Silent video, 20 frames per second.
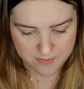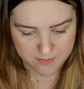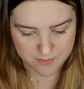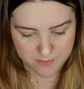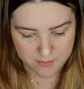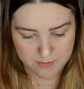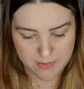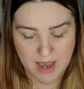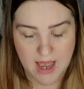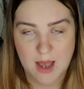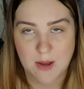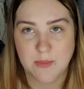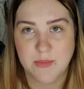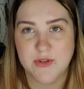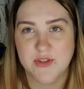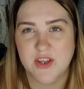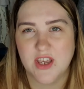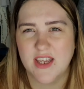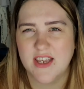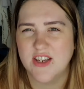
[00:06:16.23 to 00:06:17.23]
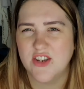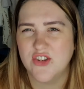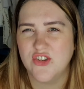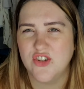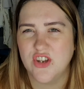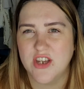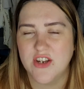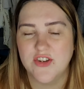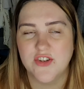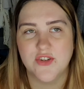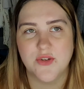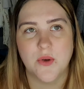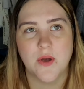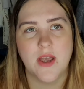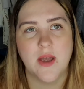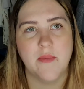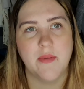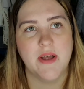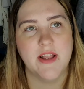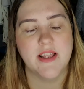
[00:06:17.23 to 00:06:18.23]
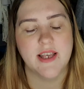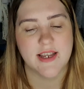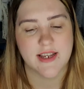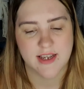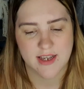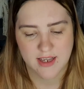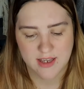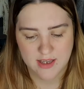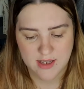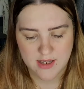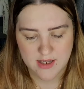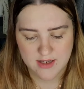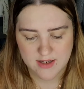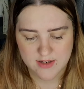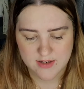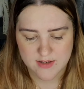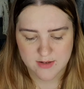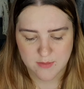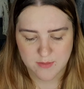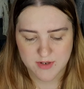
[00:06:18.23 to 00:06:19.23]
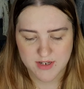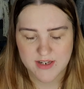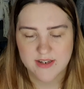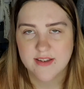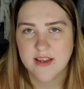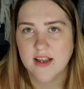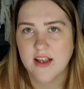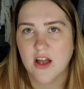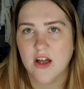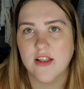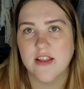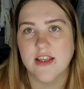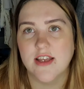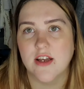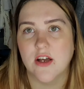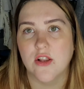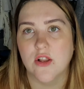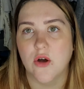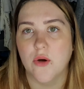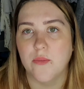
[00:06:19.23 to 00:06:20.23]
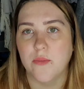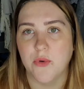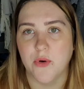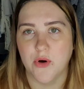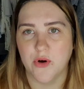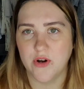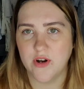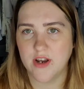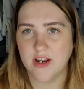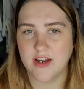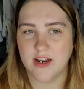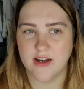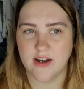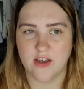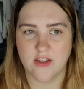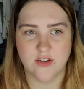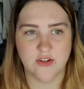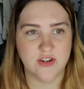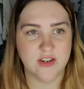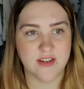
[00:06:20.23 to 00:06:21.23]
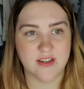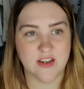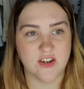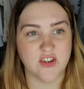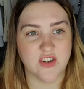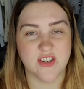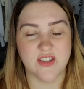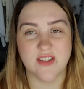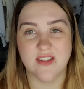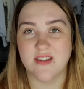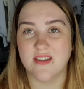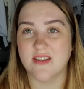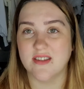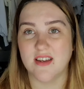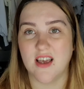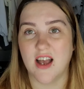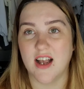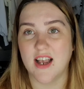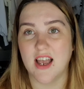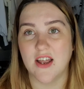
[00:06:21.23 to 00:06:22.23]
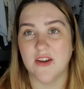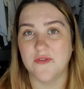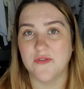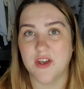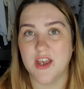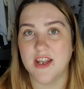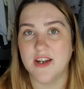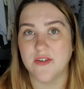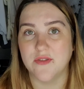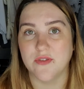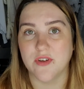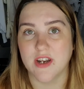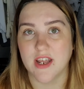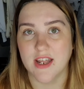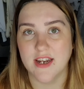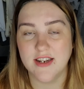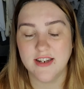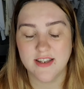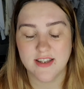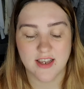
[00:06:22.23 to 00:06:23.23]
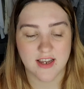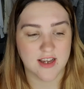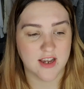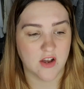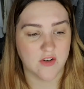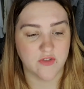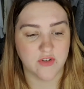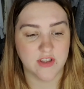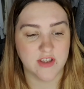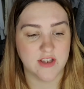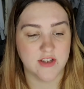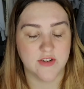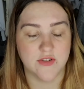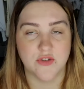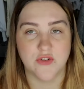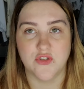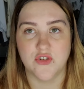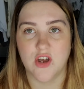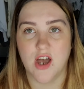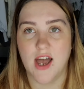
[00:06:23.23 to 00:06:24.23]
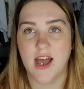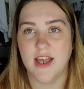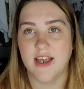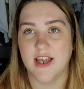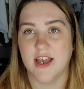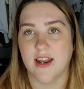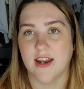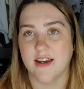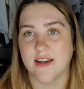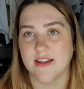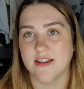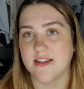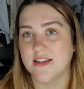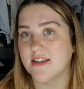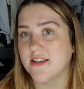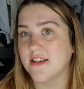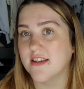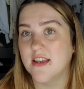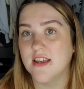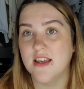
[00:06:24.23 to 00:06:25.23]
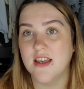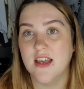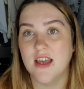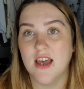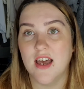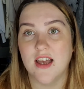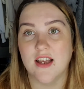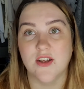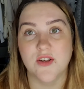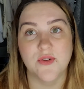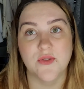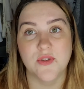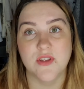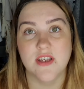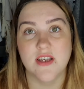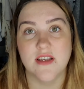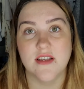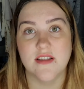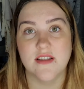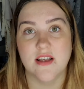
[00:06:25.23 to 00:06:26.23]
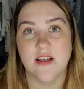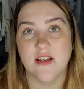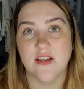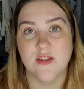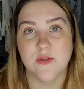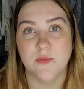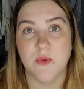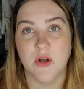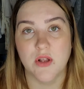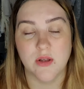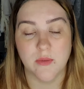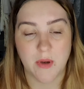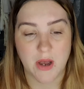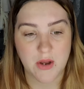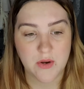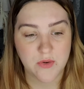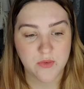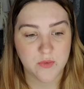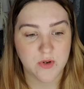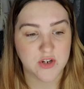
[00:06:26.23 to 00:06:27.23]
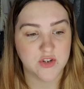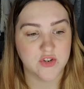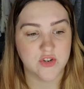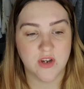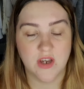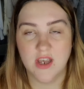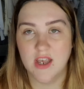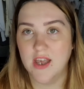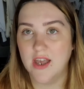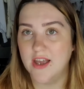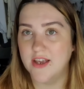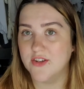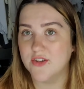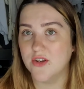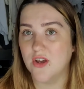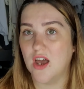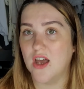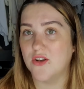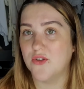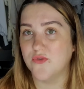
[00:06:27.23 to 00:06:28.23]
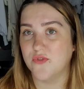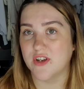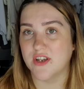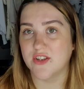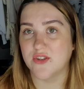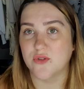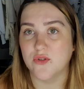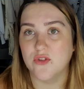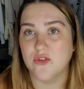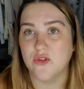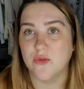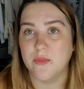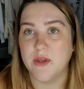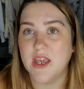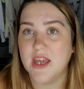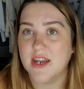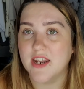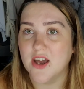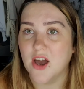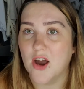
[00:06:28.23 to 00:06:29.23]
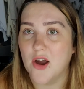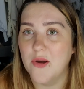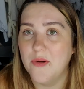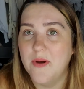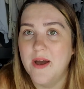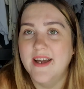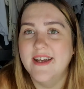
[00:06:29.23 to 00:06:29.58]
My appetite has changed quite a bit. Like some days like I'll eat a lot more, and then other days I can't fit anything in. Like I really do try and I can only eat like a small amount, which is not, I don't think it's going to do me any harm.